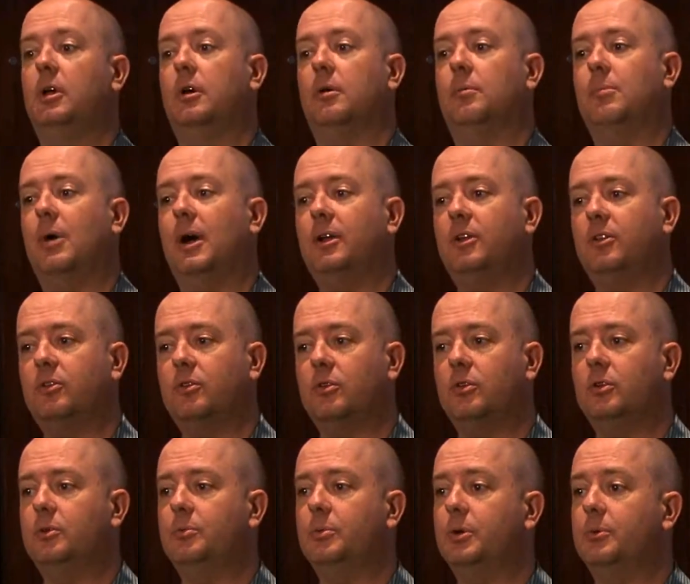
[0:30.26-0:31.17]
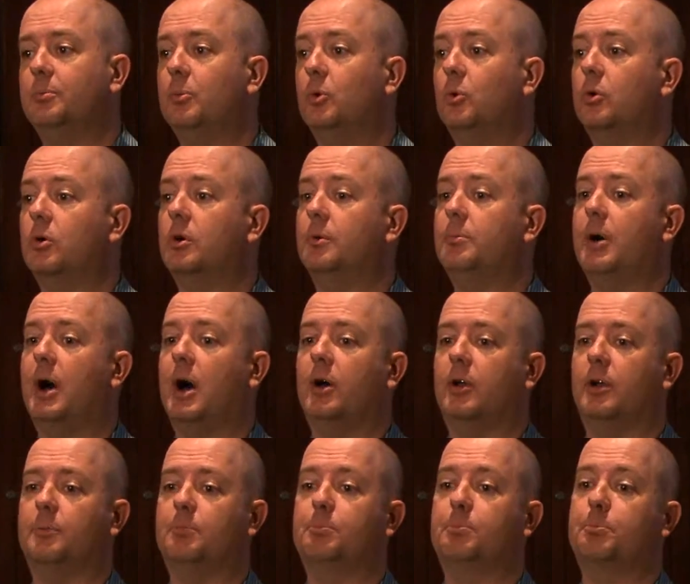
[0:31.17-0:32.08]
Mine is a little bit more
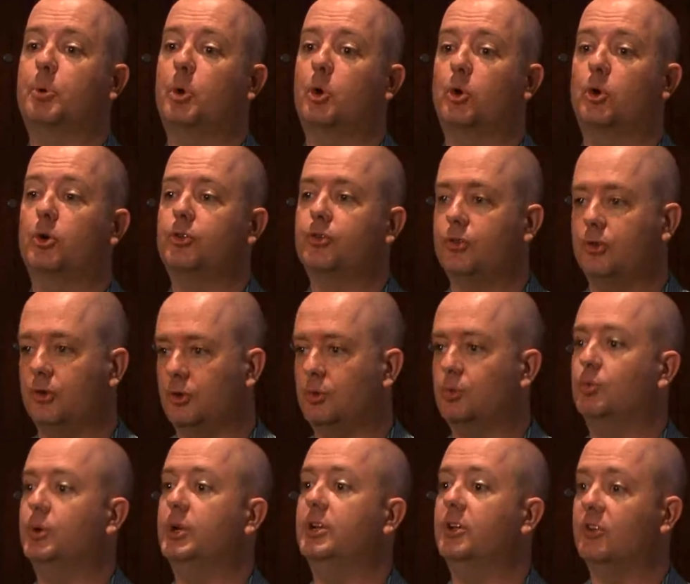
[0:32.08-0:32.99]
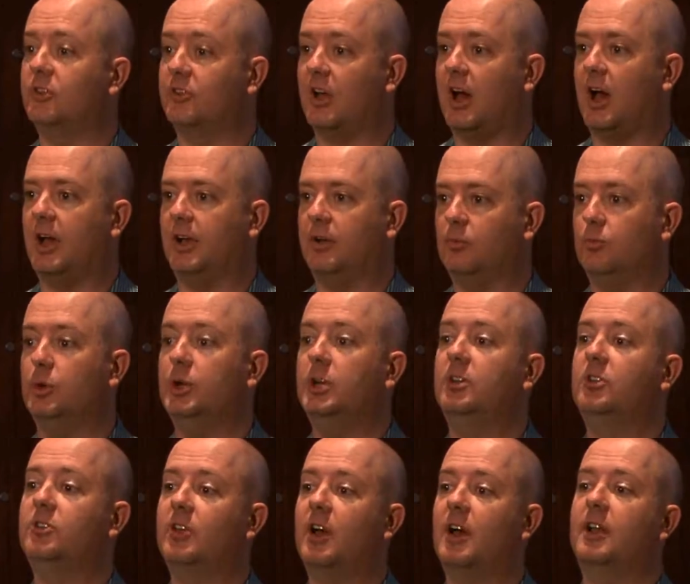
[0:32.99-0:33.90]
about a personal redesign,
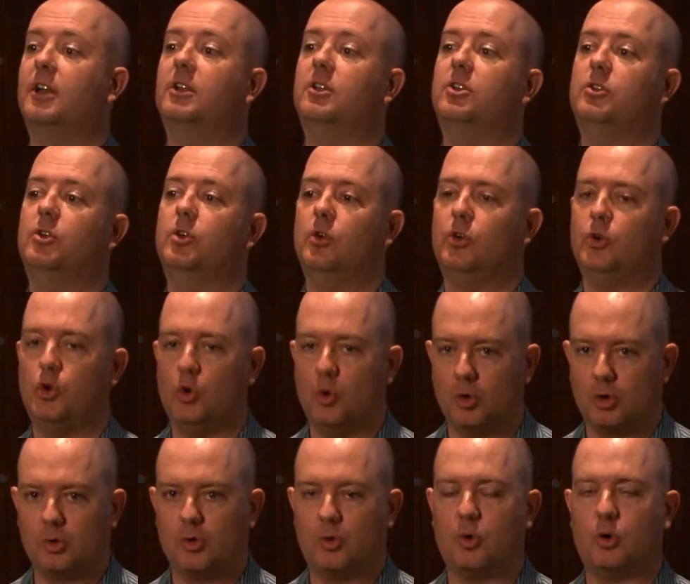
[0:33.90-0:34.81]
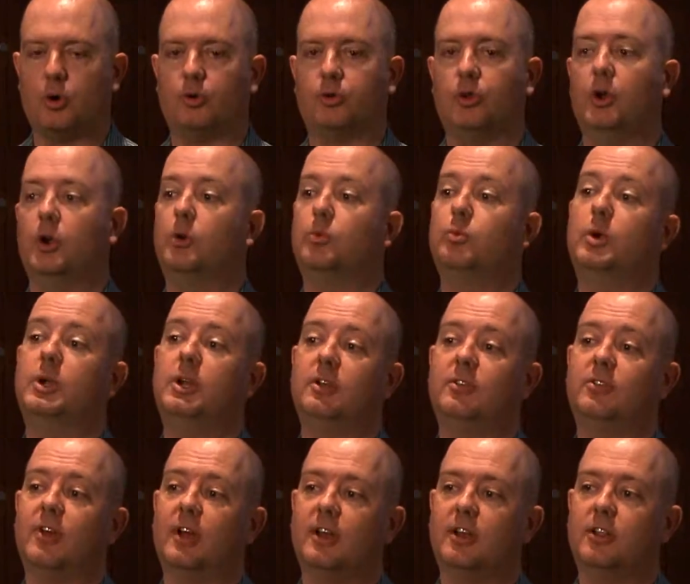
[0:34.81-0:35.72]
redesigning your course,
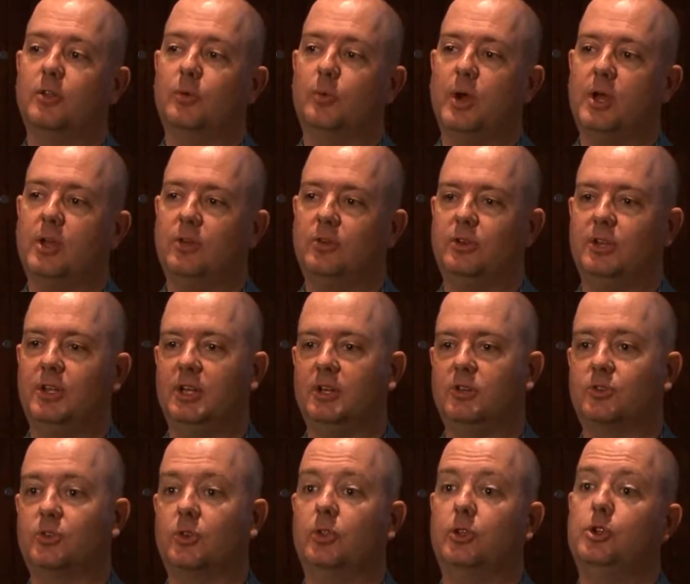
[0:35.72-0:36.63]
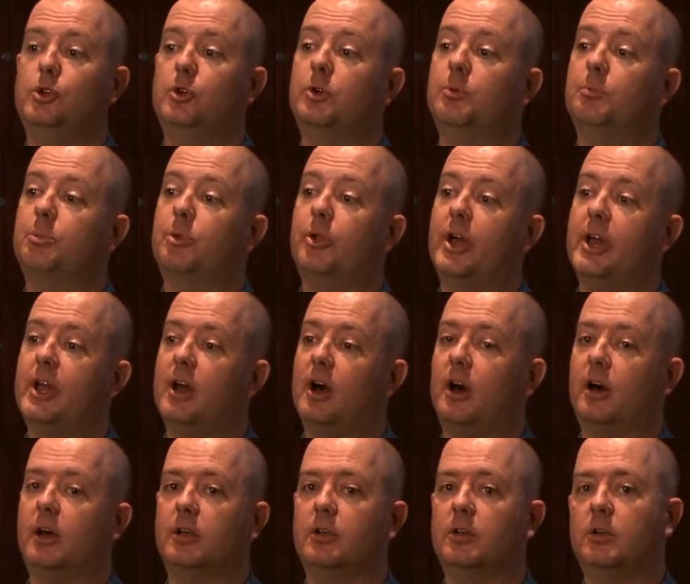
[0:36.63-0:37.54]
redesigning the way you teach so that you can play
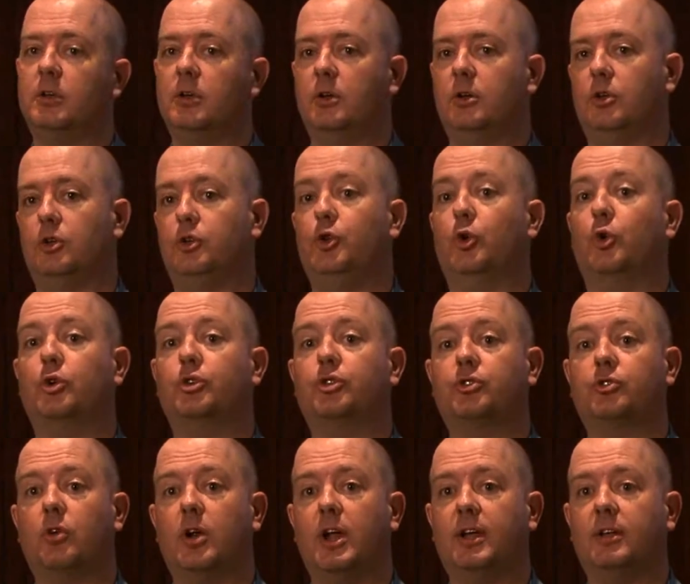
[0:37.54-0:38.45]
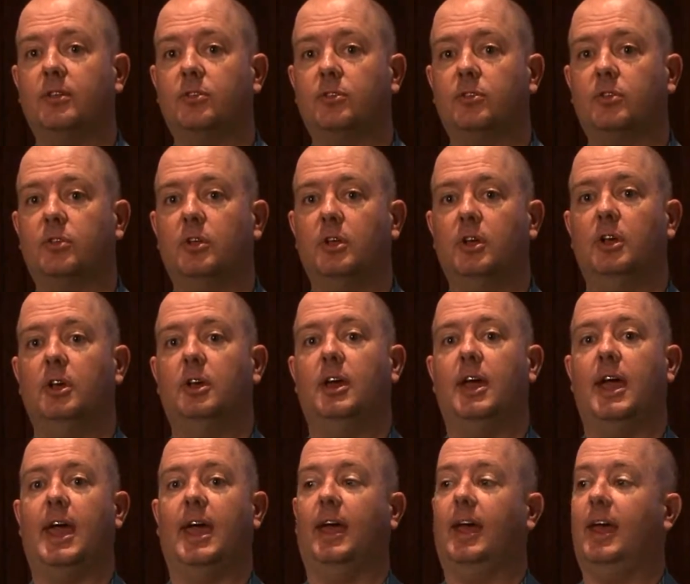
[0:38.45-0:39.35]
on your strengths
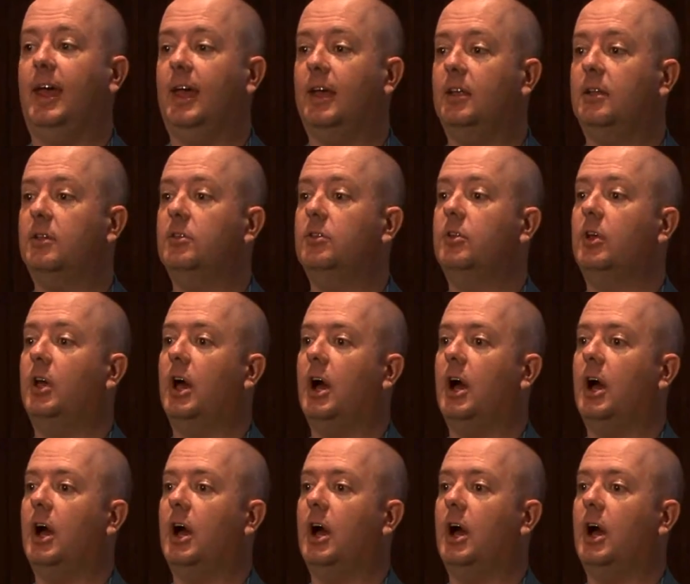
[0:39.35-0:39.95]
and